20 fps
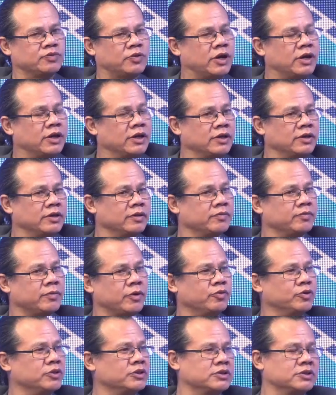why
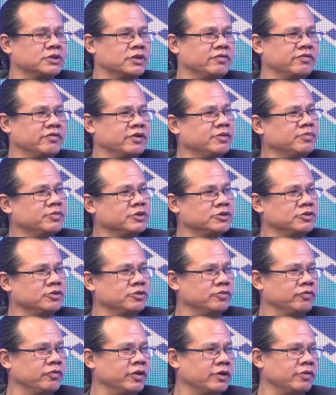Pawan's uh, film is
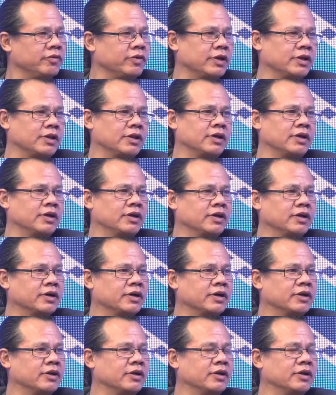doing very well. Uh,